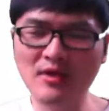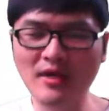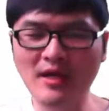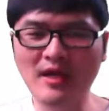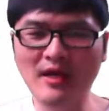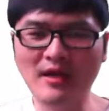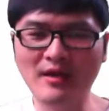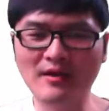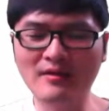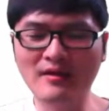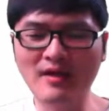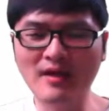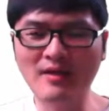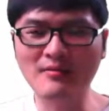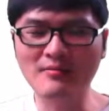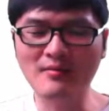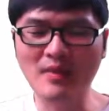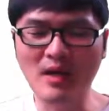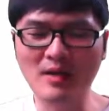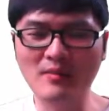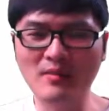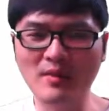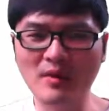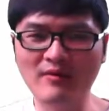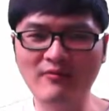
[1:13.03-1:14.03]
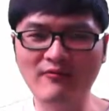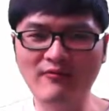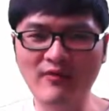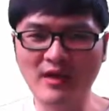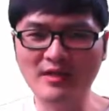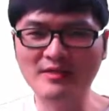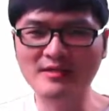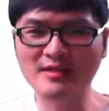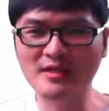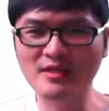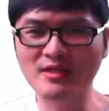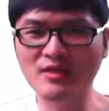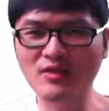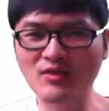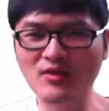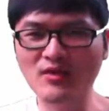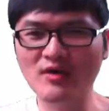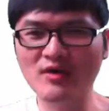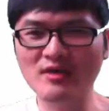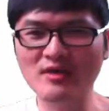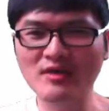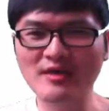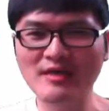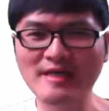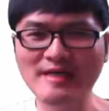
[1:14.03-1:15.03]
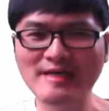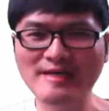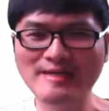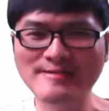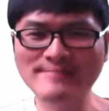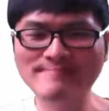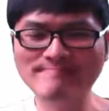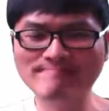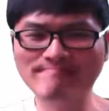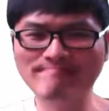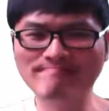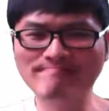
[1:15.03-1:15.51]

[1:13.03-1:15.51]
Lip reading: area that might be affecting your